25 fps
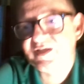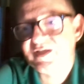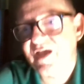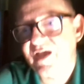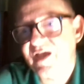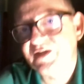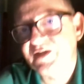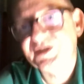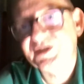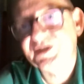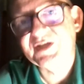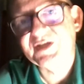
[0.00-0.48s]

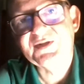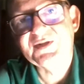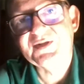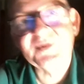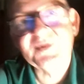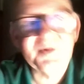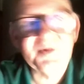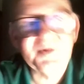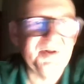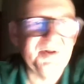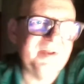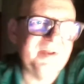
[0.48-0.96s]
as
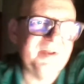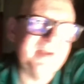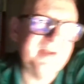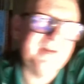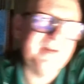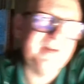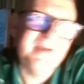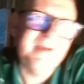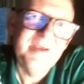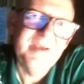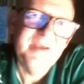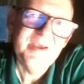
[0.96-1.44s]
gentle and
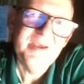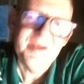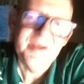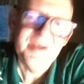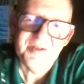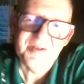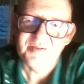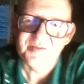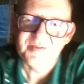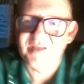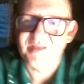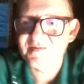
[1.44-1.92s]

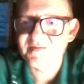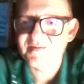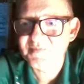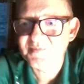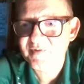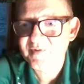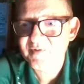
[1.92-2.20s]
loves to be